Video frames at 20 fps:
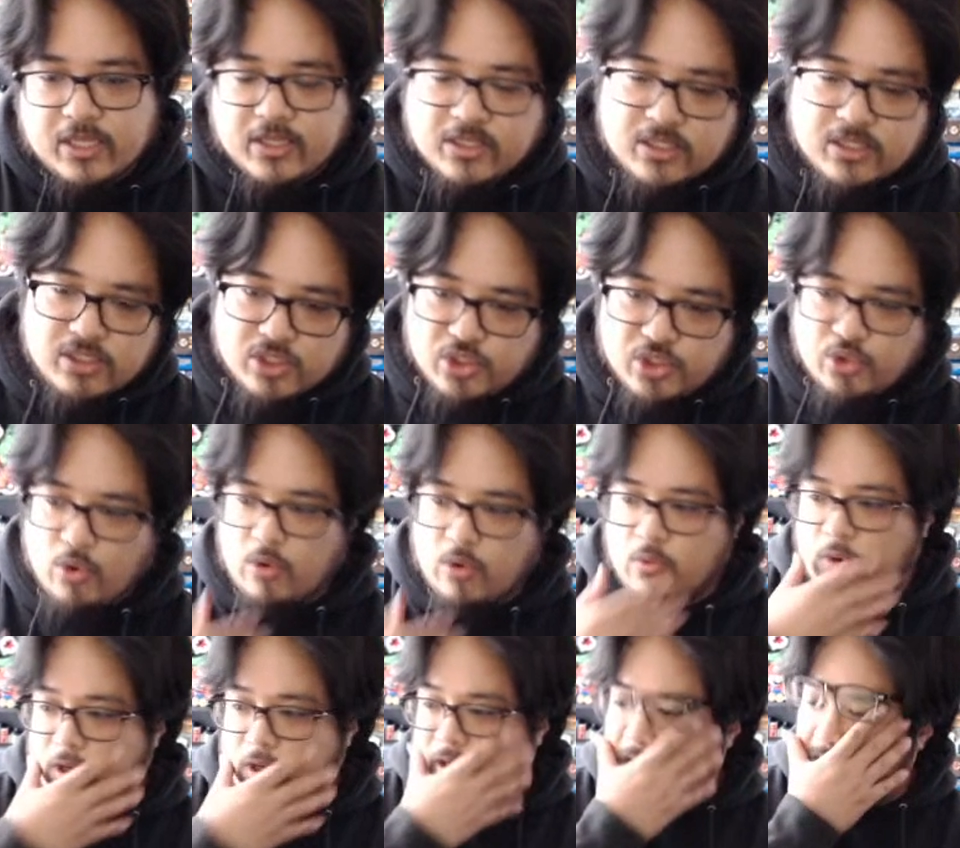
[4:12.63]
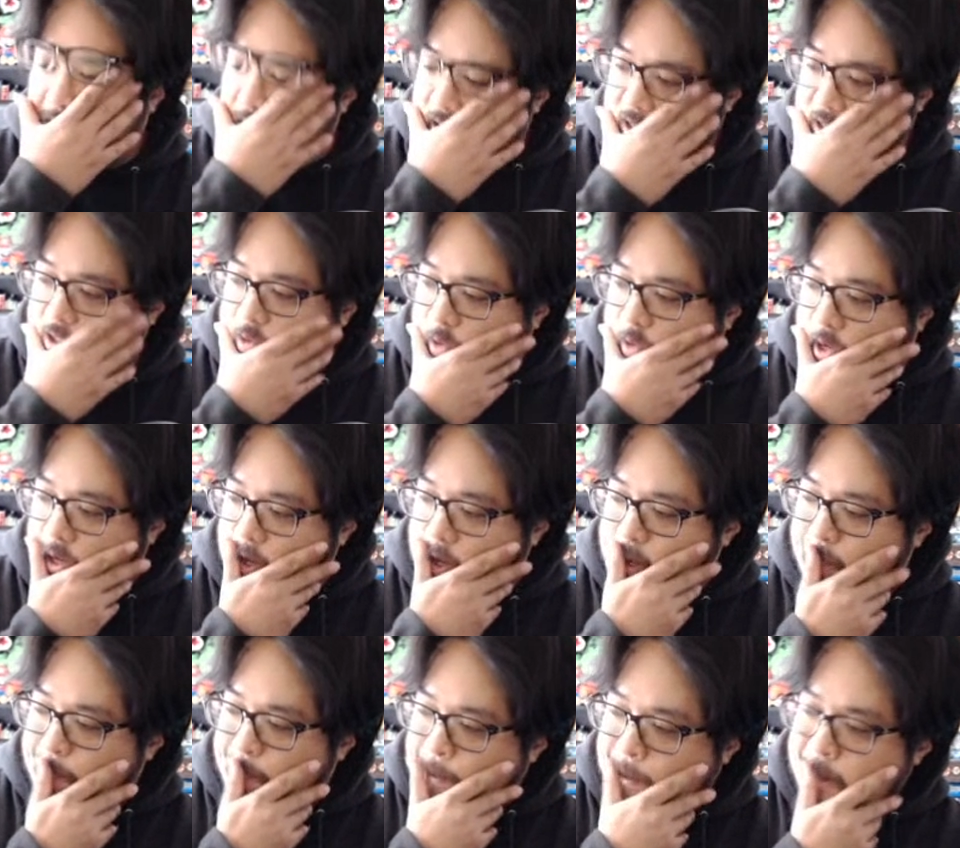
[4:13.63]
This is a short one, kids. That's why
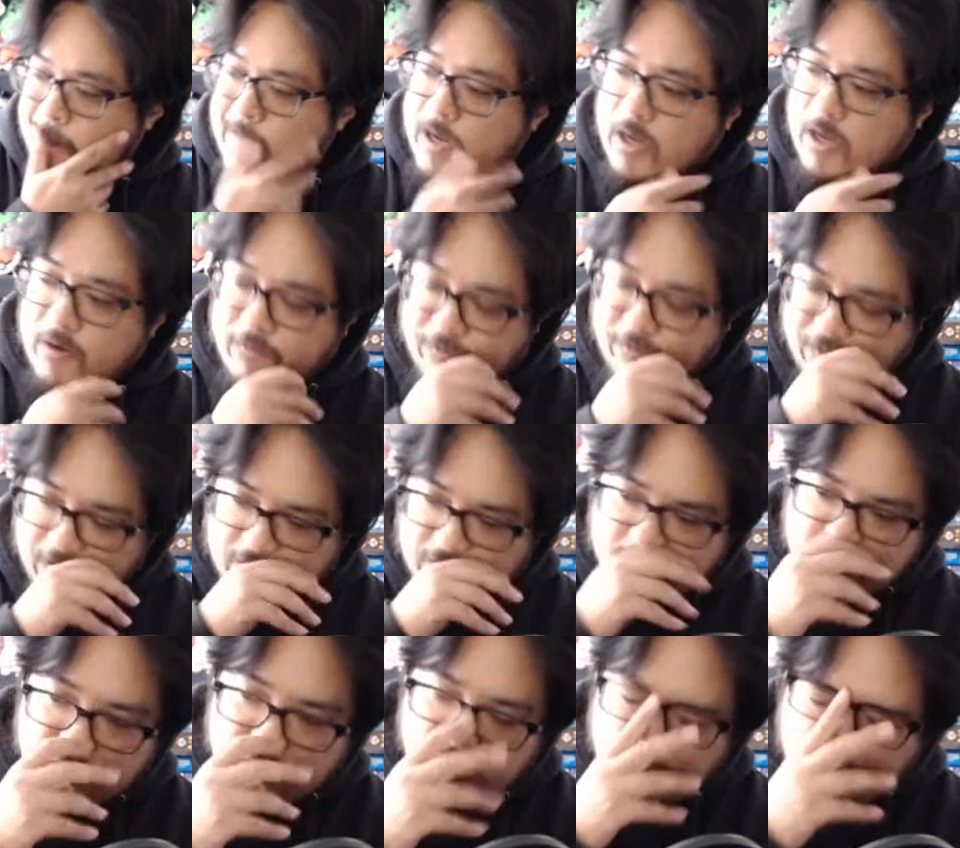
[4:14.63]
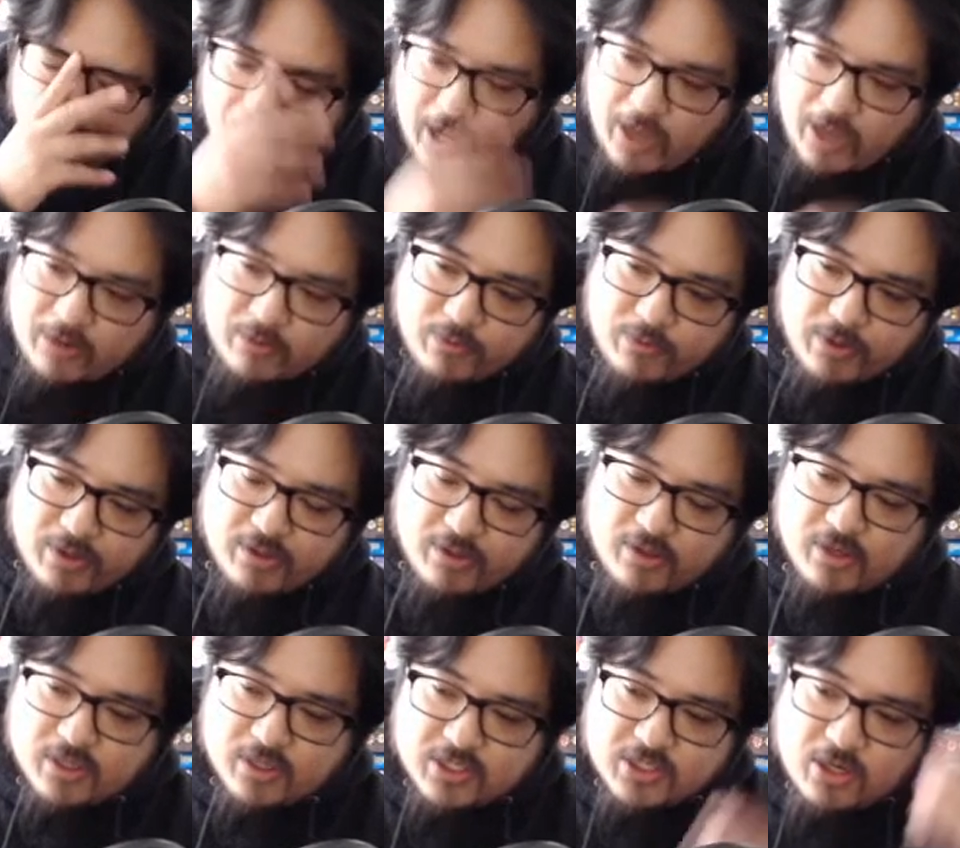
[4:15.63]
I don't feel too bad with
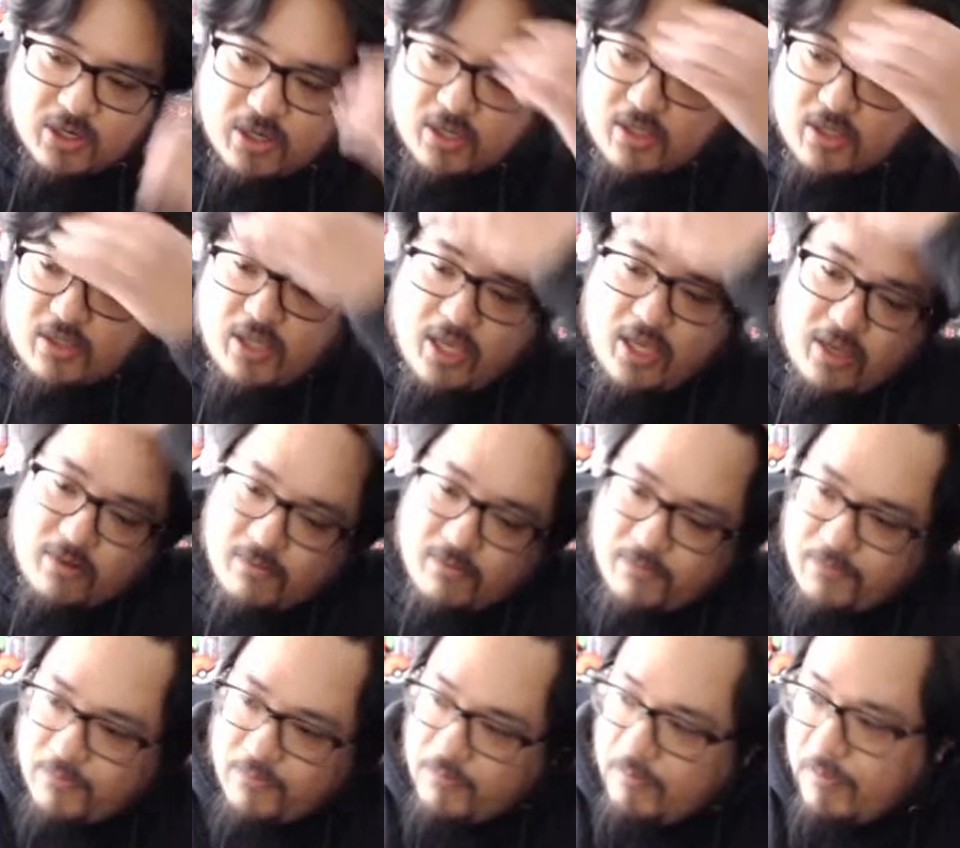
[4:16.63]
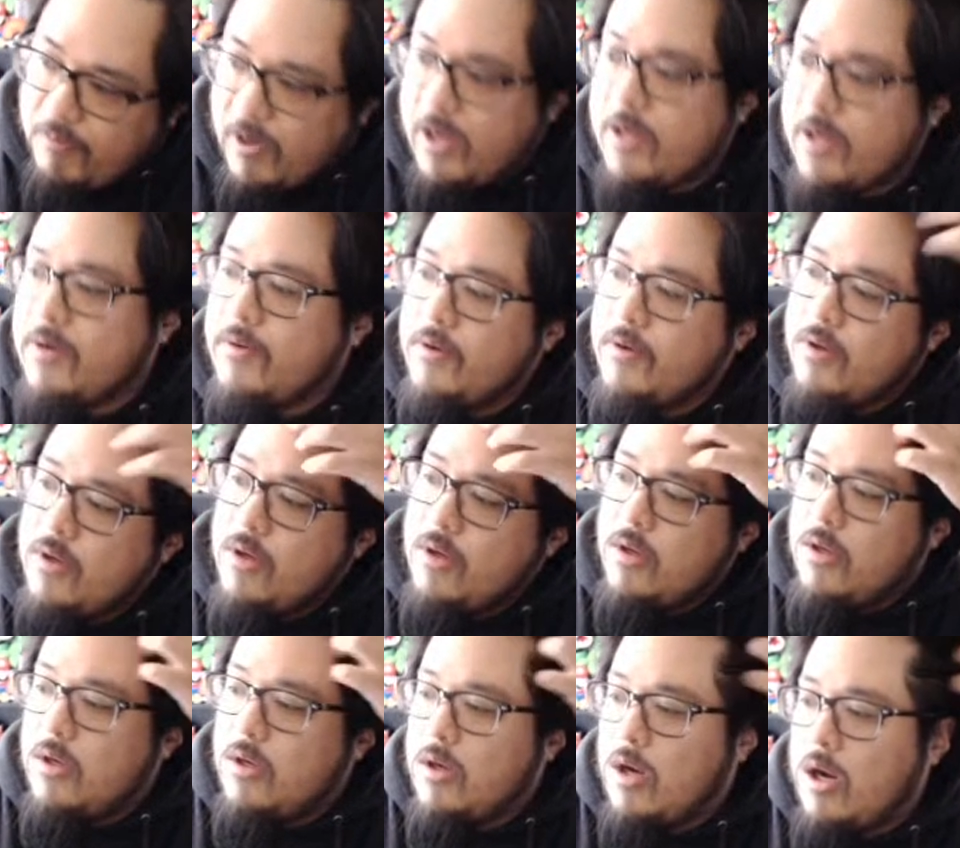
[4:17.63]
starting late, but
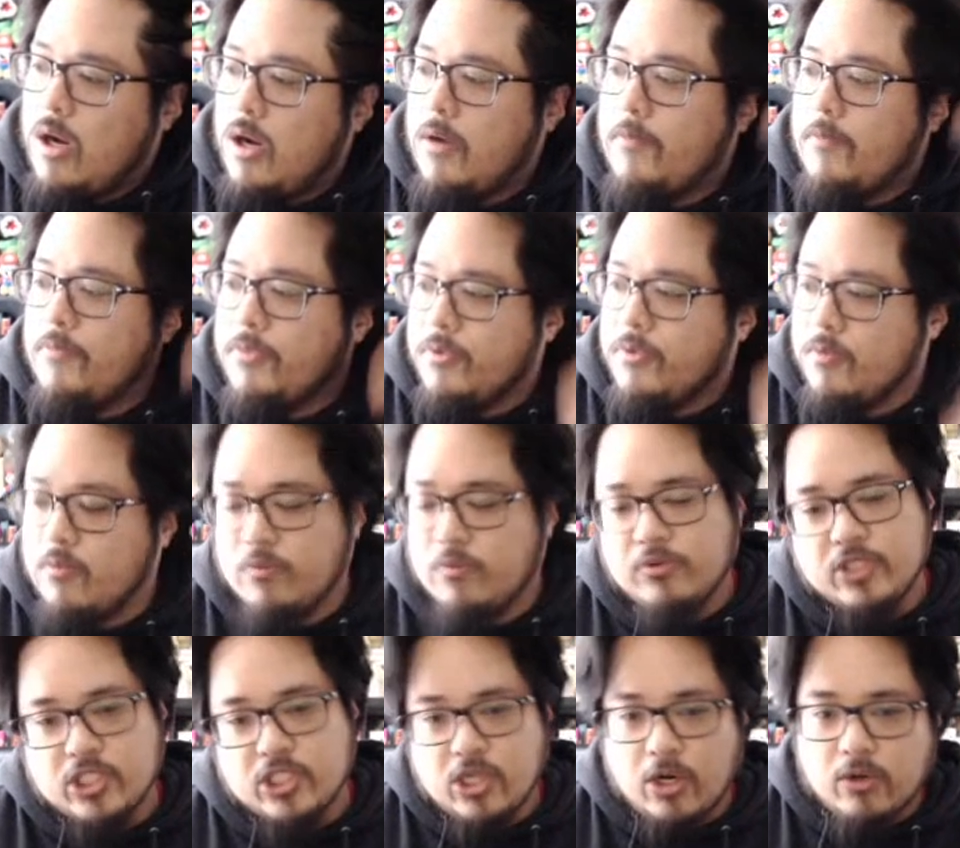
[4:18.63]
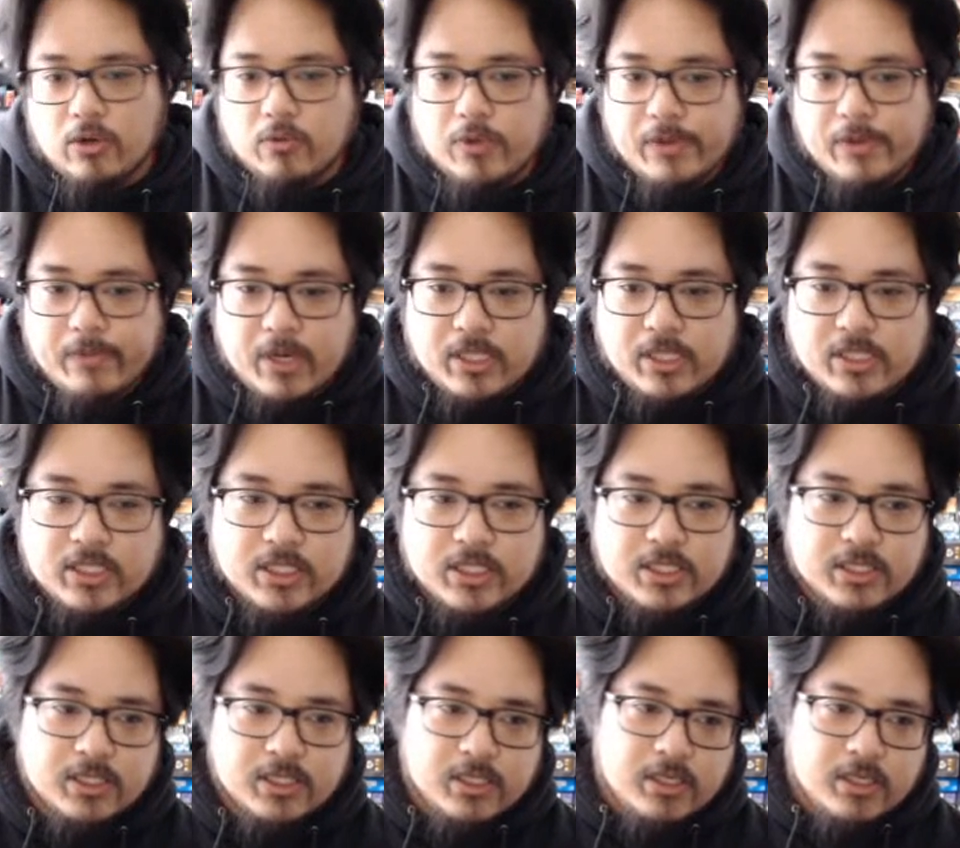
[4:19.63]
start we must.